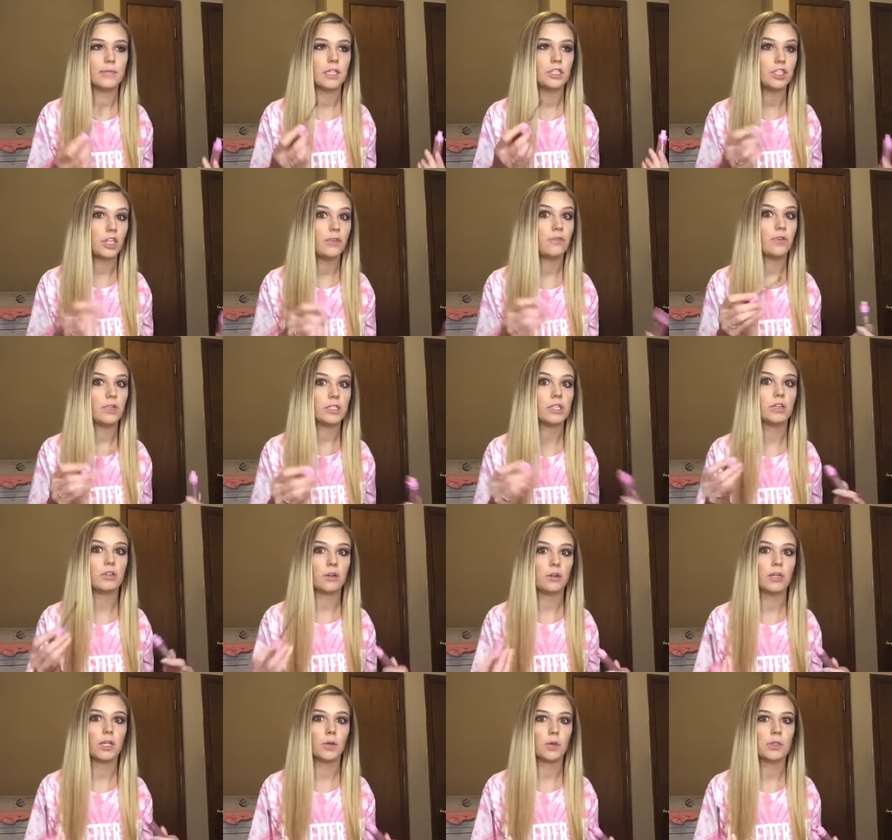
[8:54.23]

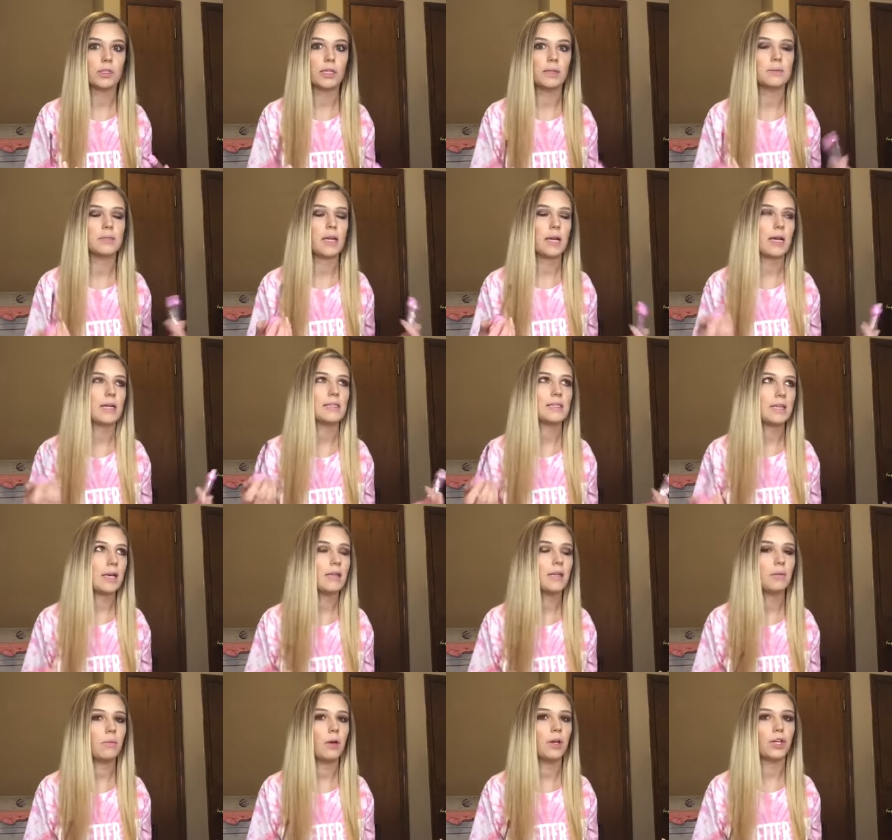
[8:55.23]
other liquid lips, like I say
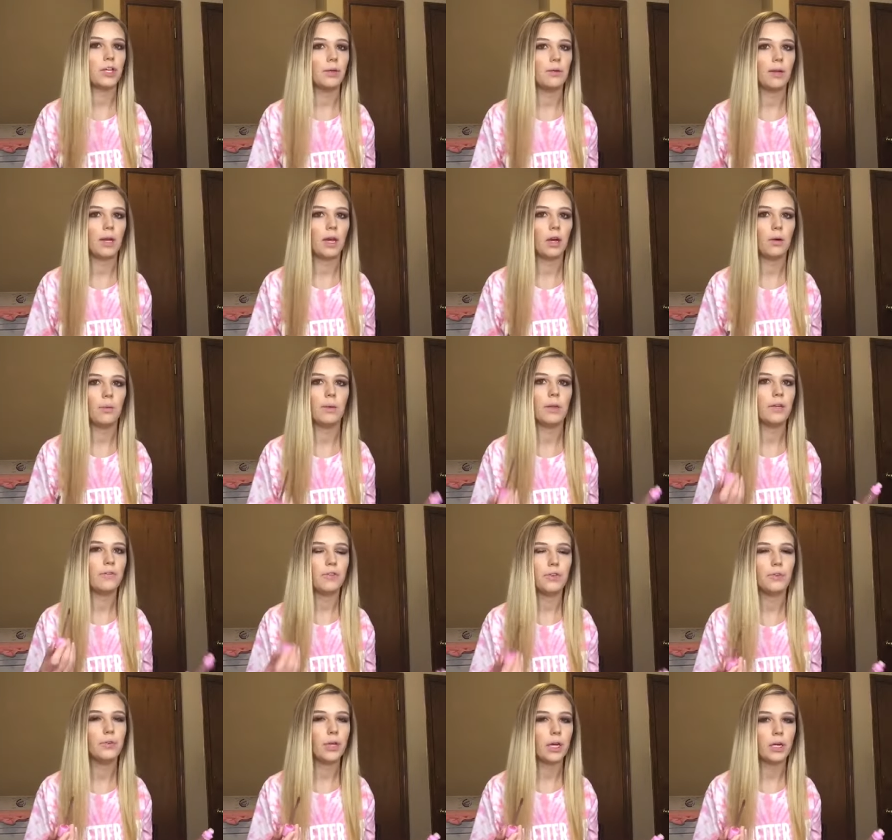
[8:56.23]
them like you know, but if
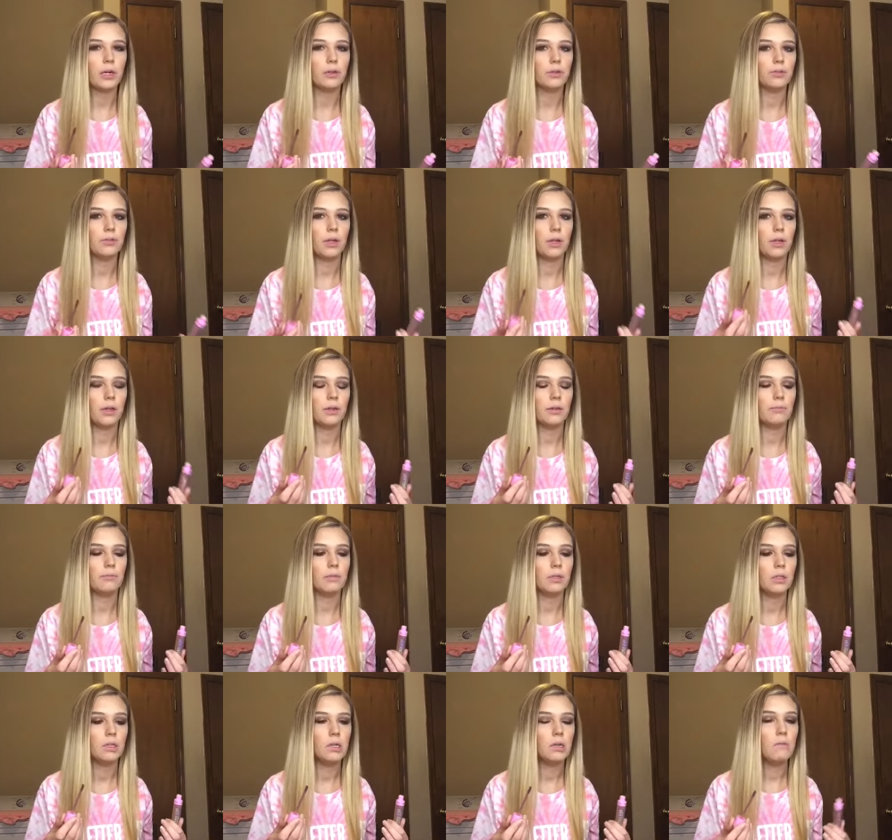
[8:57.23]
you don't, um,
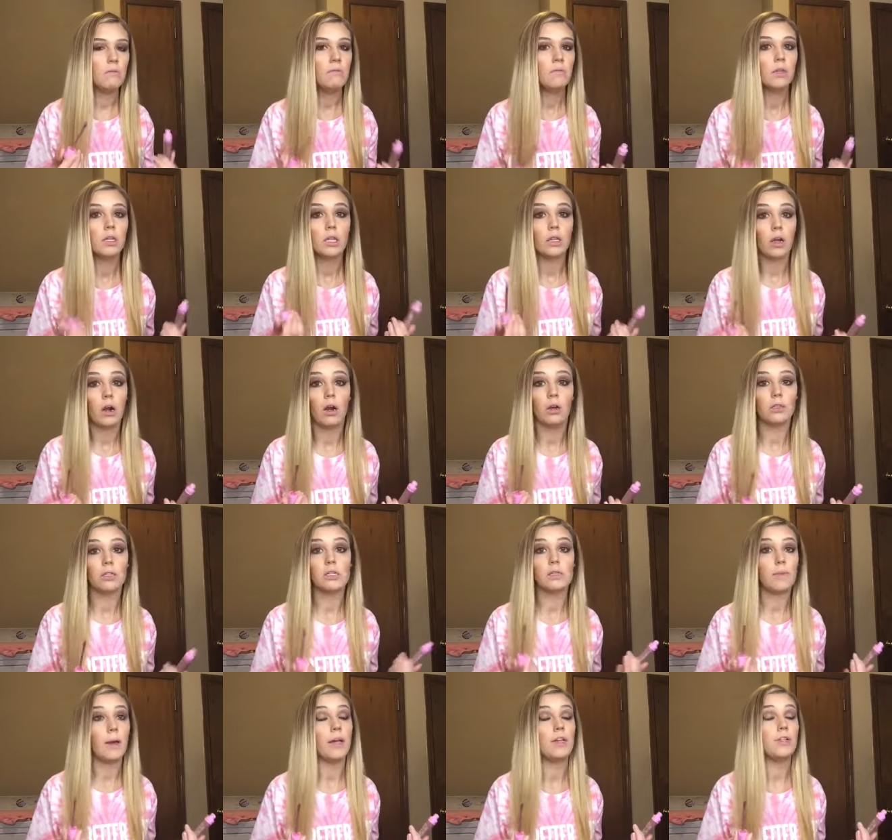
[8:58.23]
they're on
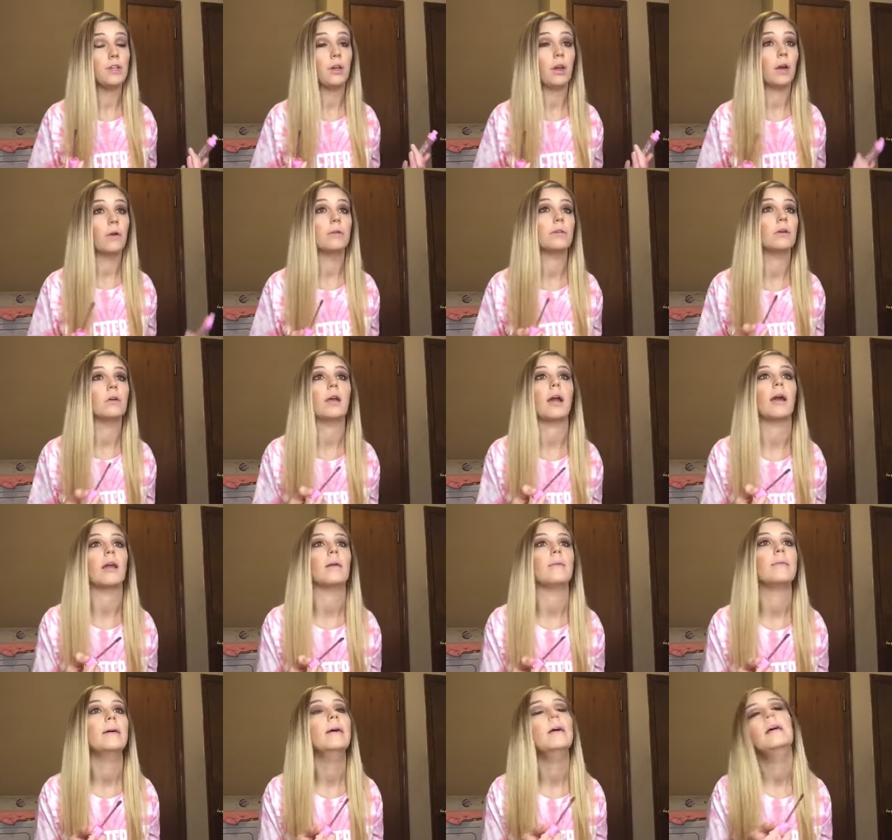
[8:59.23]
this page. You can go and look at
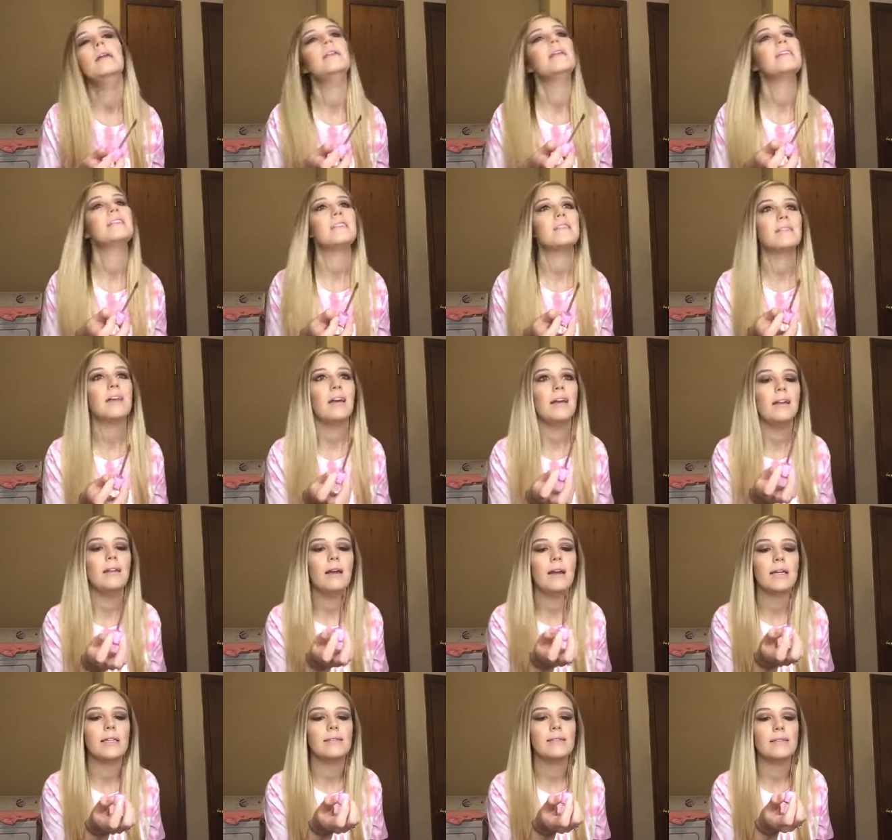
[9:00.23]
them. This is kind of
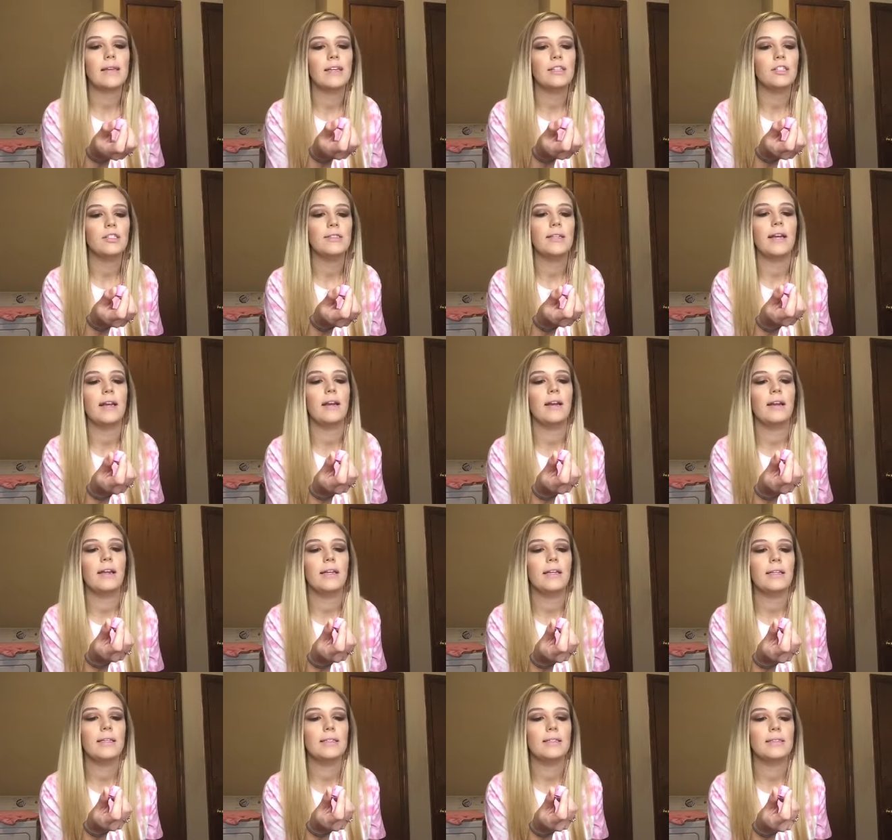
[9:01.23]
like
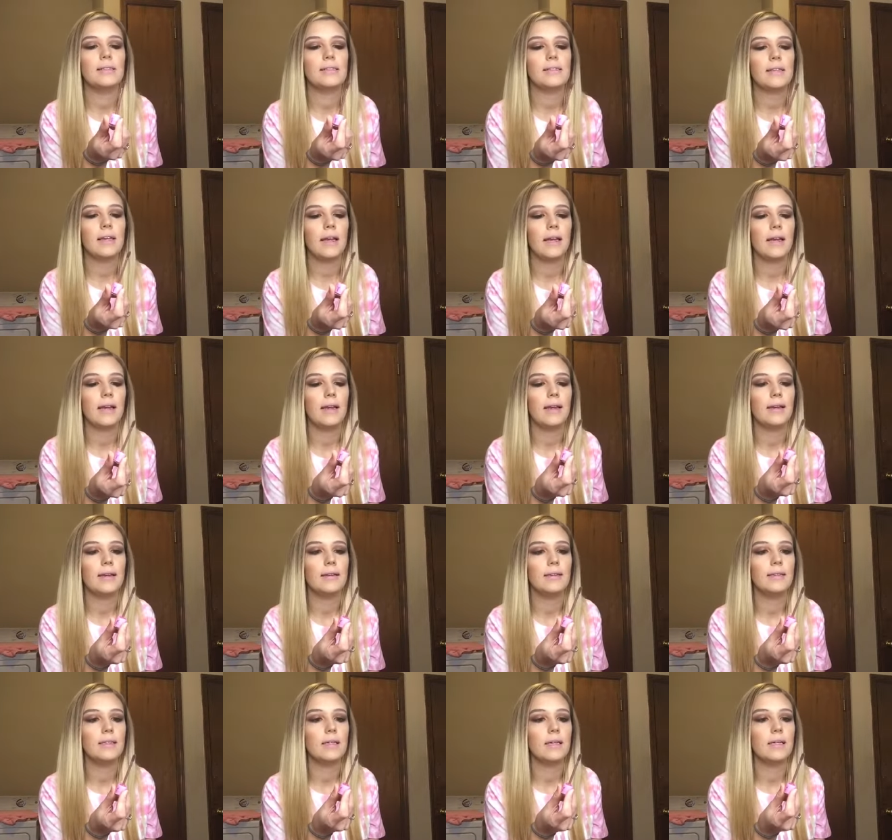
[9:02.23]
Sagittarius
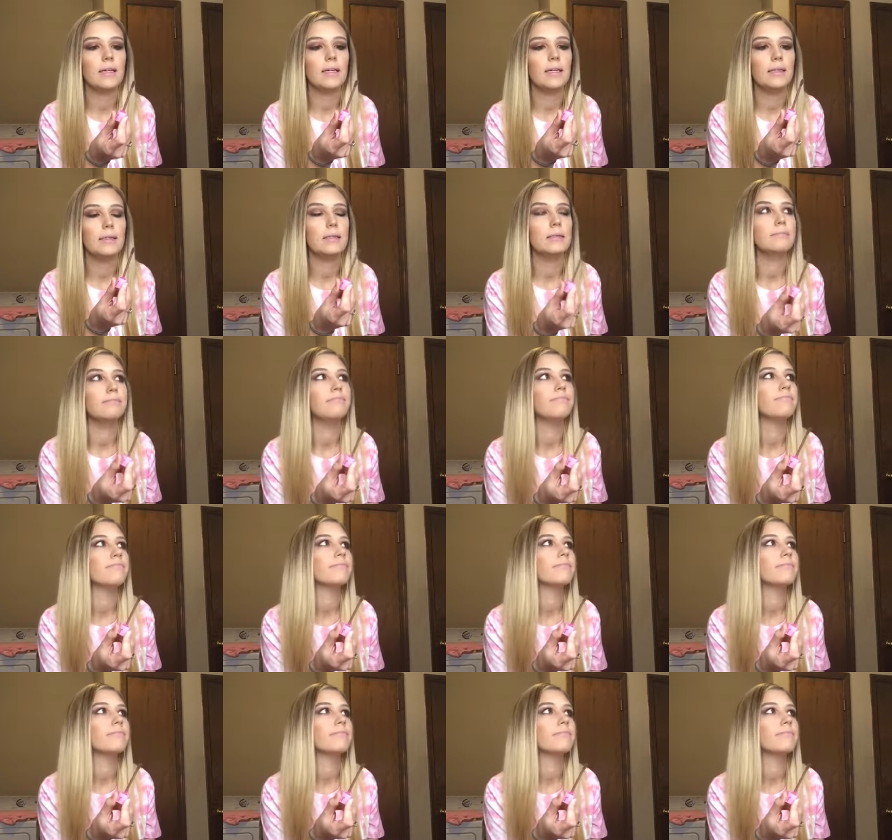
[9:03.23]
and um,